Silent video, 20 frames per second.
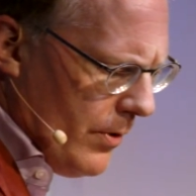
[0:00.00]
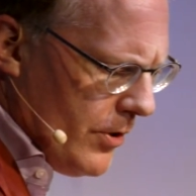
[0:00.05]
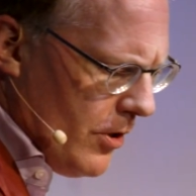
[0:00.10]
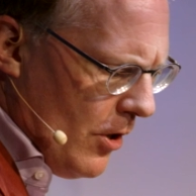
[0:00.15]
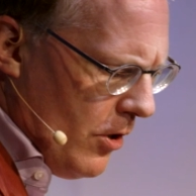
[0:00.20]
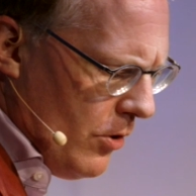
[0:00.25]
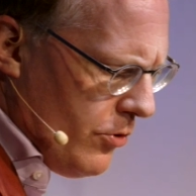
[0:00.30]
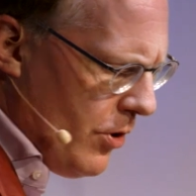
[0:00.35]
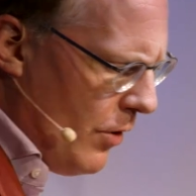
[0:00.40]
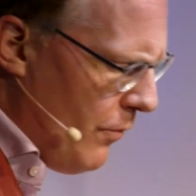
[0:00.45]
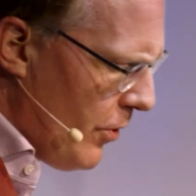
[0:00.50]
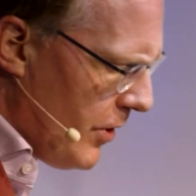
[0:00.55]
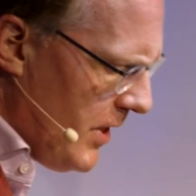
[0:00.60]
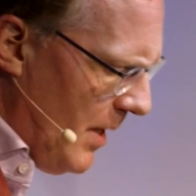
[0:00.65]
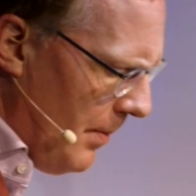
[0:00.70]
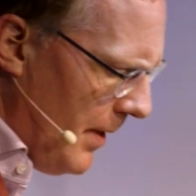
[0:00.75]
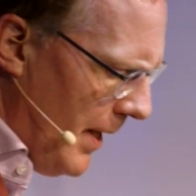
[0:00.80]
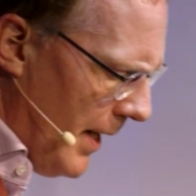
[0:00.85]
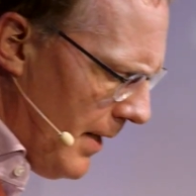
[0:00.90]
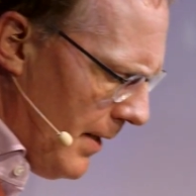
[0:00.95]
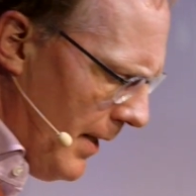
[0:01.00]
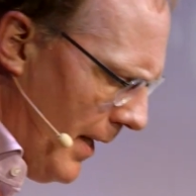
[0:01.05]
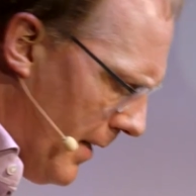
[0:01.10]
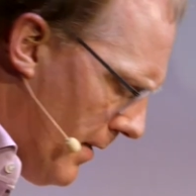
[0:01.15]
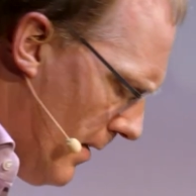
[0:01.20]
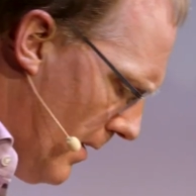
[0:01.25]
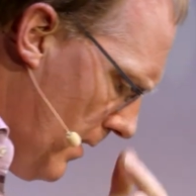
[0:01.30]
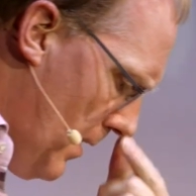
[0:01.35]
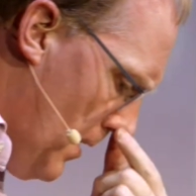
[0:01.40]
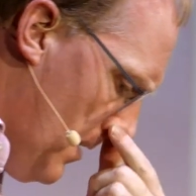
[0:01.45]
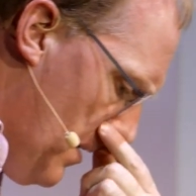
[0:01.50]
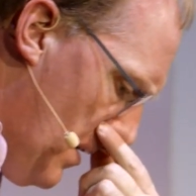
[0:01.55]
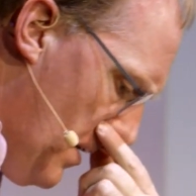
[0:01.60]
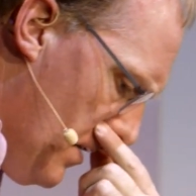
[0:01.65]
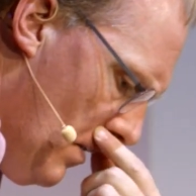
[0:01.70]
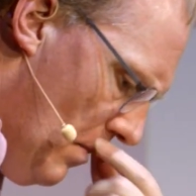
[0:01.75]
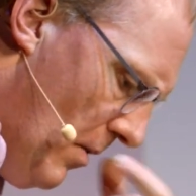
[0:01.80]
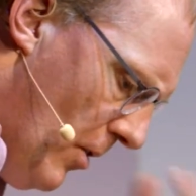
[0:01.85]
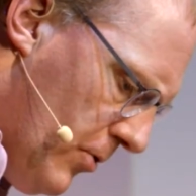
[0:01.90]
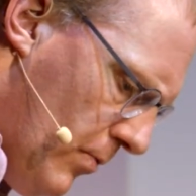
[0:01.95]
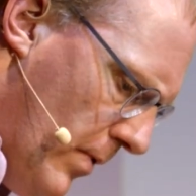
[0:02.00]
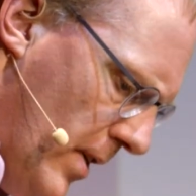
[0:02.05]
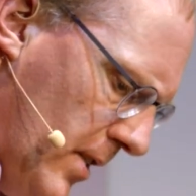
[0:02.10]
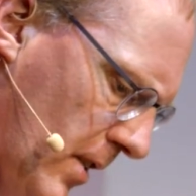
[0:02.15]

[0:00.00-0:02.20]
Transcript: so, so for example, like, like the, the, the most